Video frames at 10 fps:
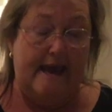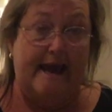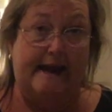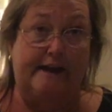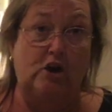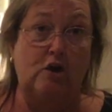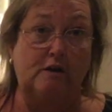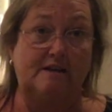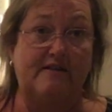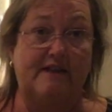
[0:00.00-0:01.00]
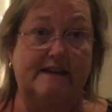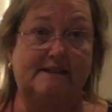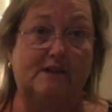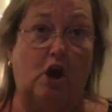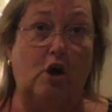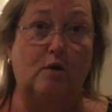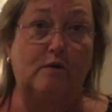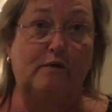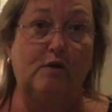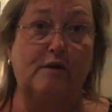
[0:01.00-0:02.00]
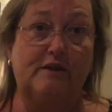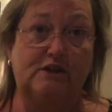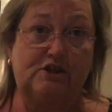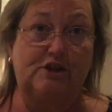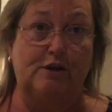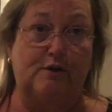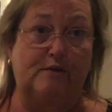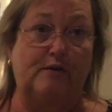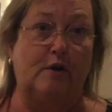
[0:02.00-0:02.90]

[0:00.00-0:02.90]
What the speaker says: And I cooked this over the stove,